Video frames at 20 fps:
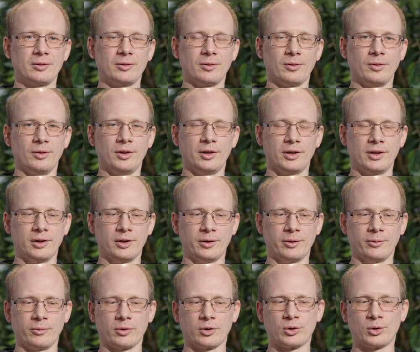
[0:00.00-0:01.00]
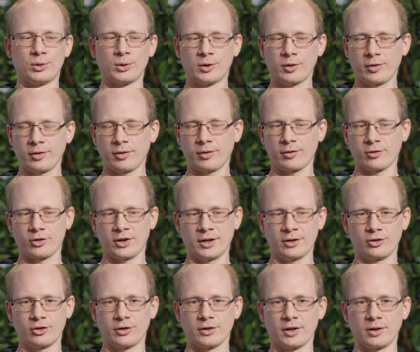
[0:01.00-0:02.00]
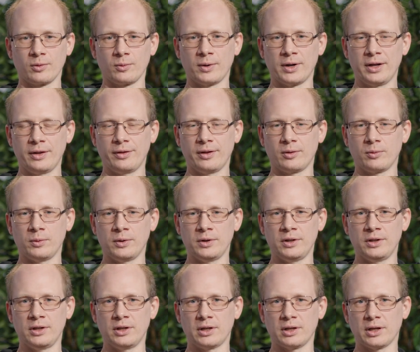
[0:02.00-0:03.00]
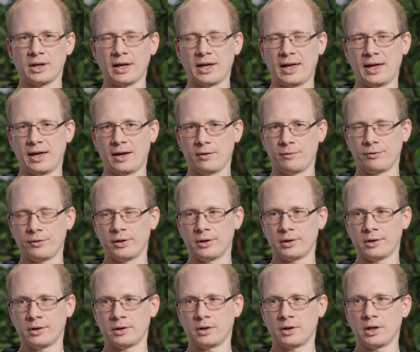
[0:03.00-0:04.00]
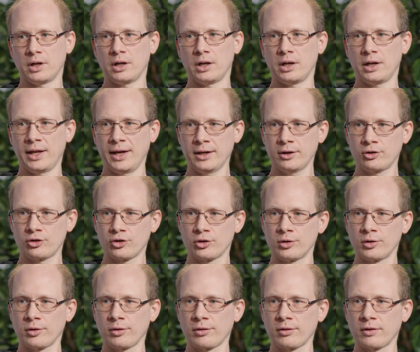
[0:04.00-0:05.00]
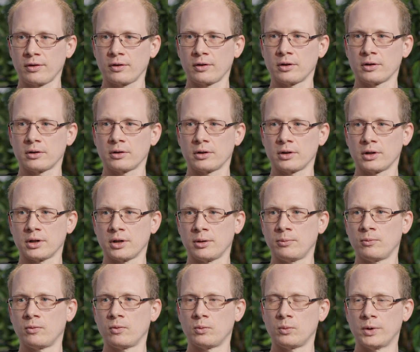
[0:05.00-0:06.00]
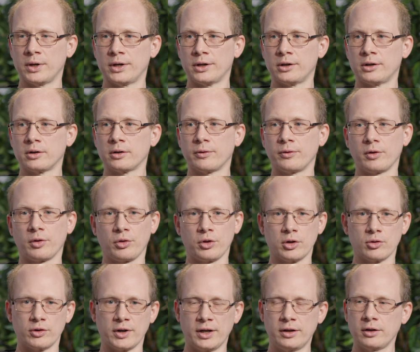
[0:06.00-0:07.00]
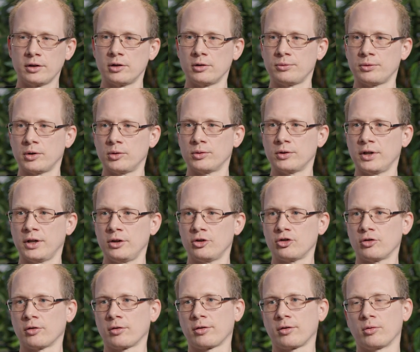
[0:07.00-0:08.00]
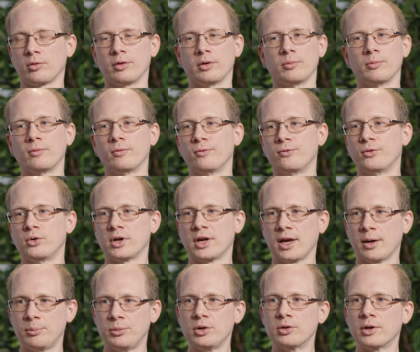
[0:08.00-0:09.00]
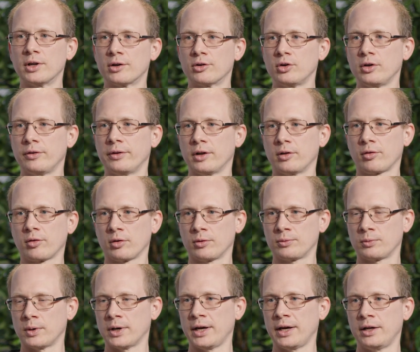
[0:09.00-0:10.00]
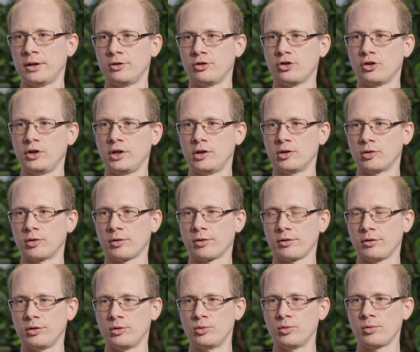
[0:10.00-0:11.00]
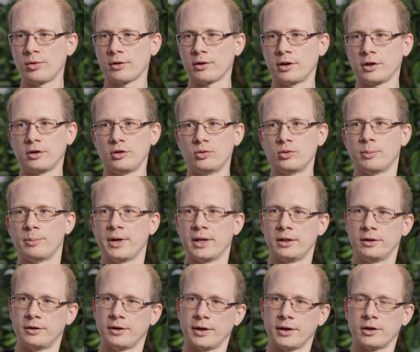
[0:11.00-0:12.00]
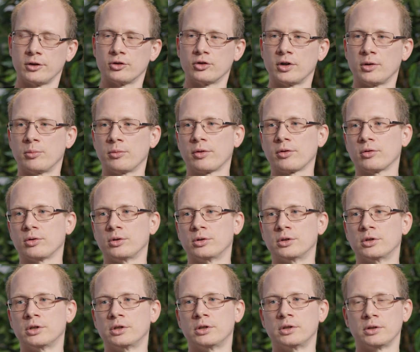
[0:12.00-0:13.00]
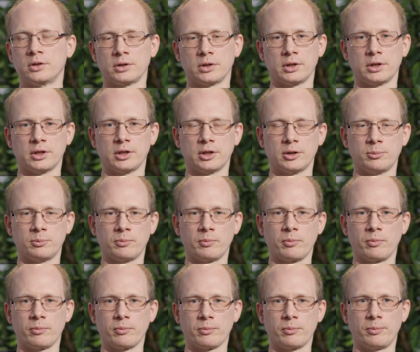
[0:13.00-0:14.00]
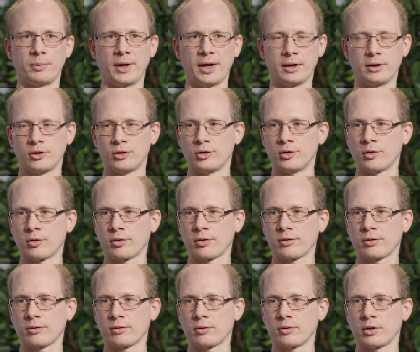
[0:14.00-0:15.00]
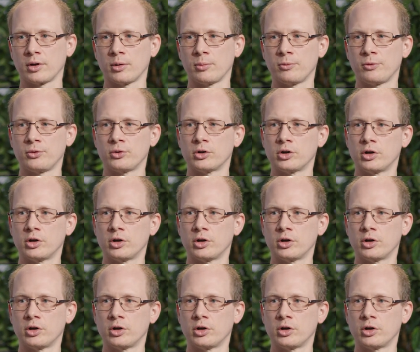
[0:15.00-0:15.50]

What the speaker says: The course is structured in a way that we have the lectures where the theoretical foundations, so the vocabulary that software engineers use, like UML diagrams or patterns for